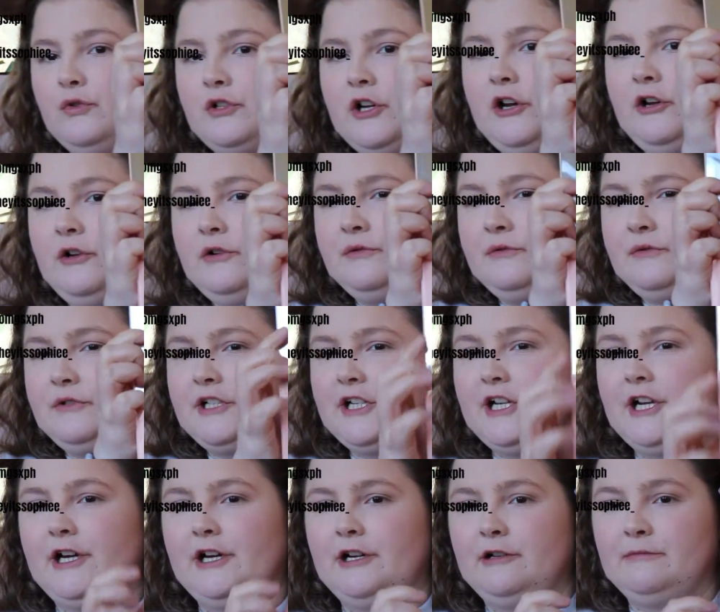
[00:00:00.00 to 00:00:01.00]
toned
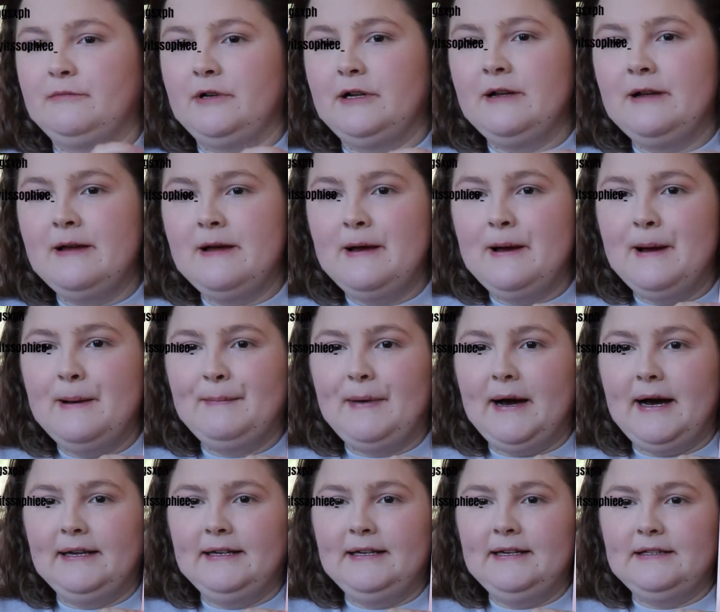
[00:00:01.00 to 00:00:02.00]

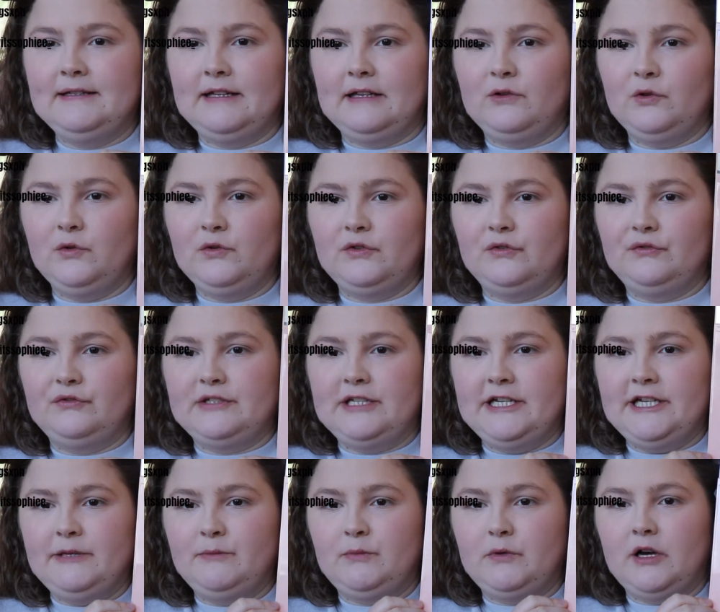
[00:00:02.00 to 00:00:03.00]
palette. There's lots of
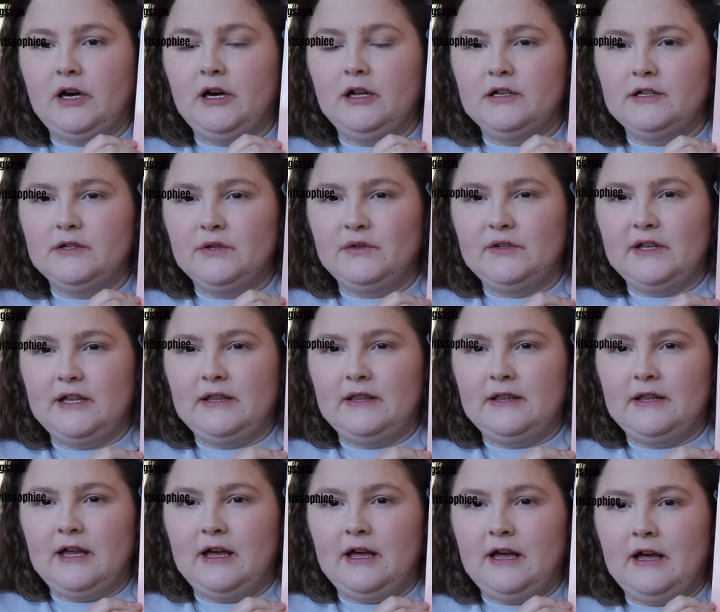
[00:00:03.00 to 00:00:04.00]
deep colours in
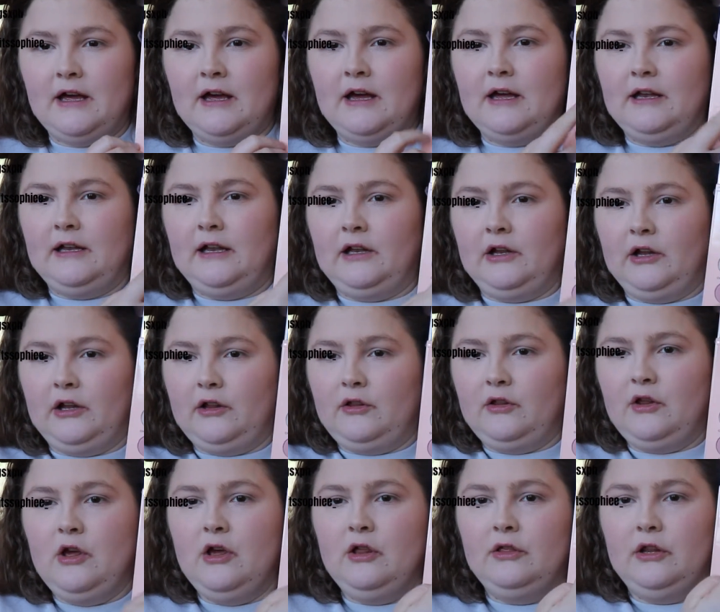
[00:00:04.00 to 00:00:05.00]
there, and then like
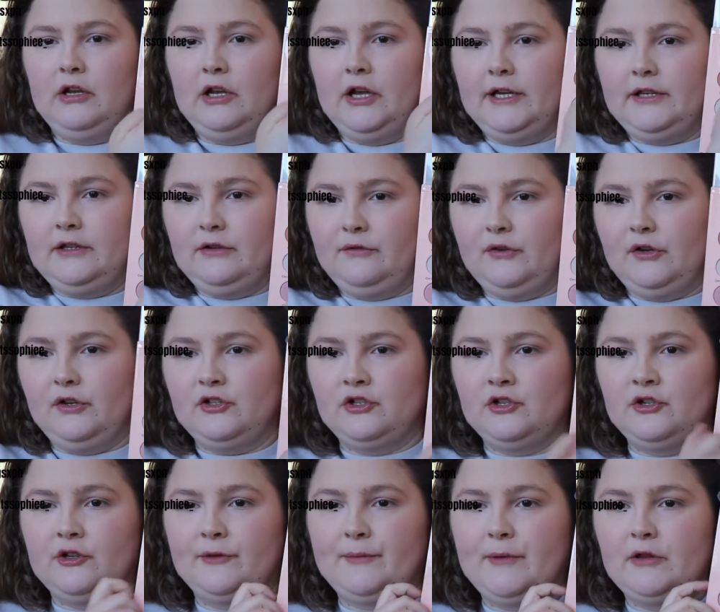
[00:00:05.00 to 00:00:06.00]
the lighter
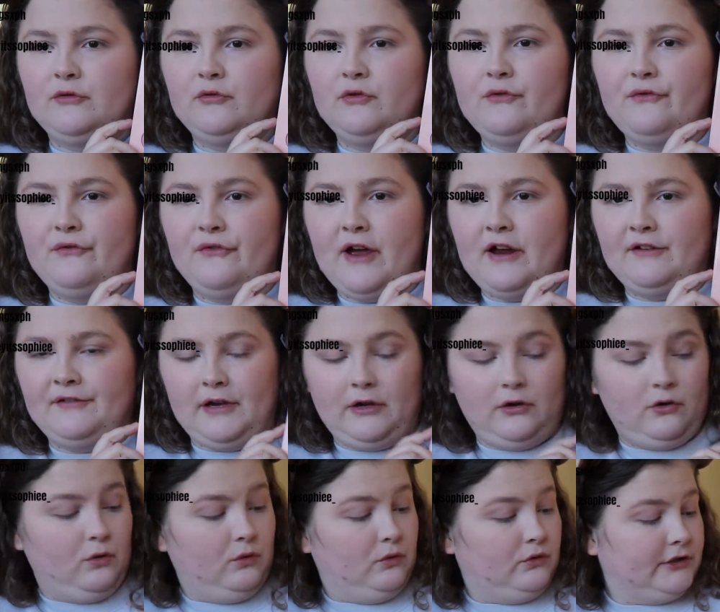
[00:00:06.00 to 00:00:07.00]
versions, but they're all very
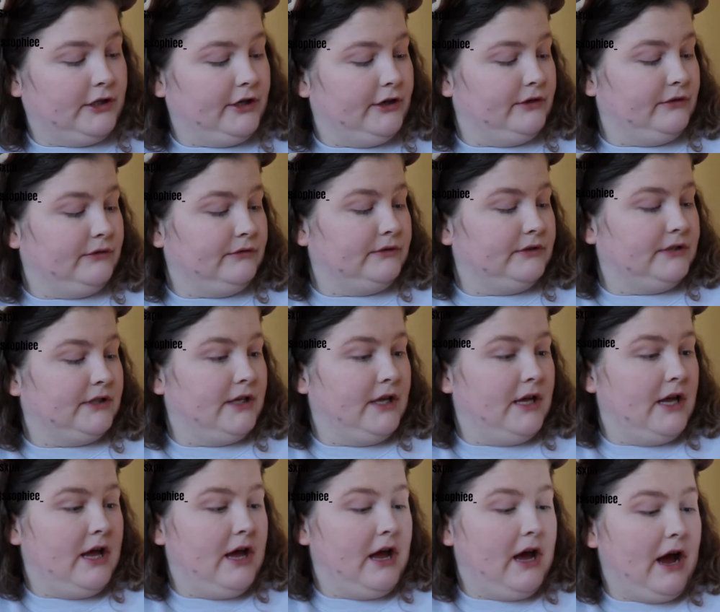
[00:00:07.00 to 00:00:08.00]
cool toned,
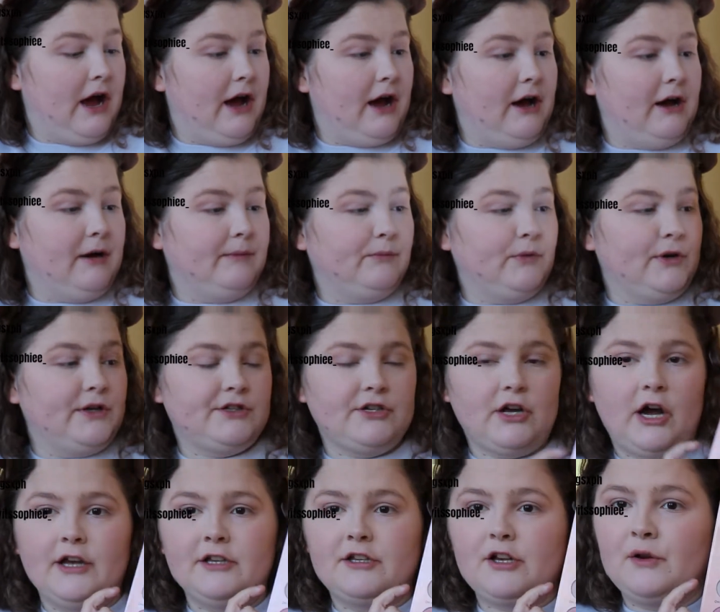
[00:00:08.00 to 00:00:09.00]
which
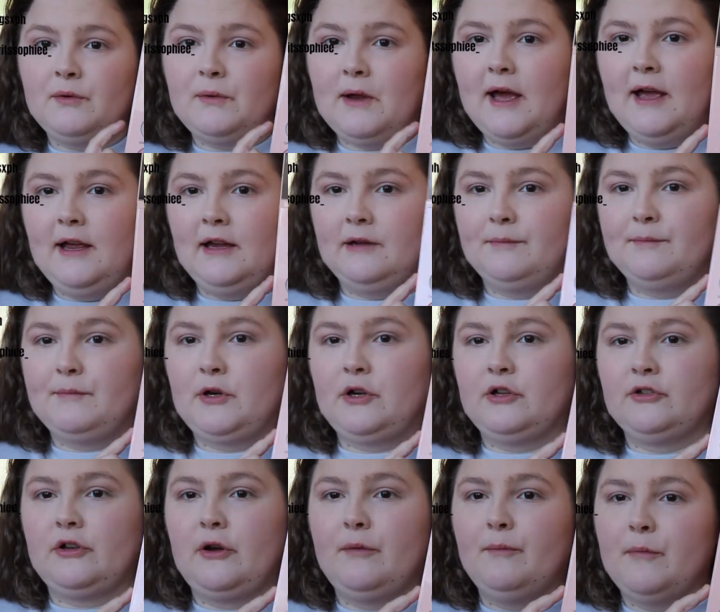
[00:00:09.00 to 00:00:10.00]
I don't hate
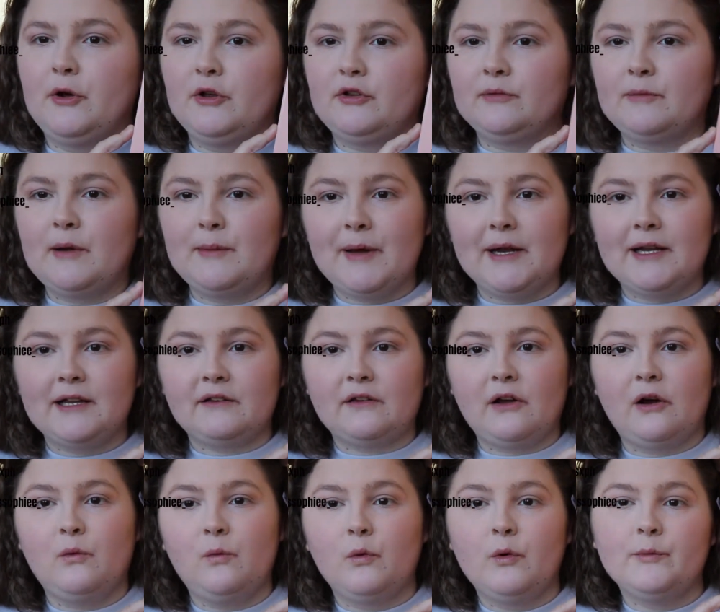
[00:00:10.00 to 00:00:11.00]
because most of my palettes
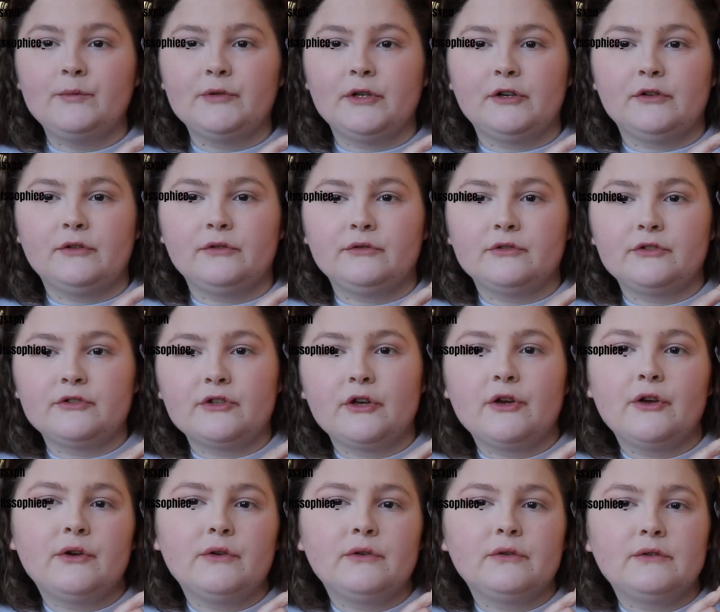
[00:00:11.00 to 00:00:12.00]
are warm toned, so
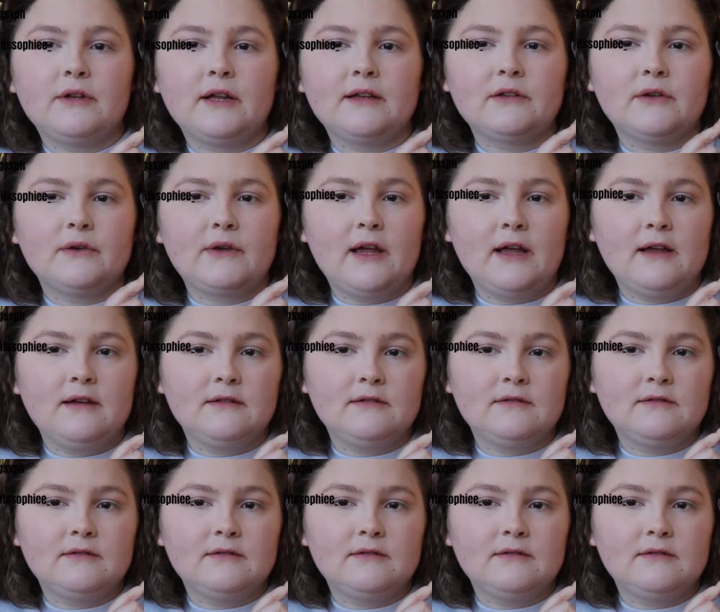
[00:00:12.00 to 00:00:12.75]
that's okay.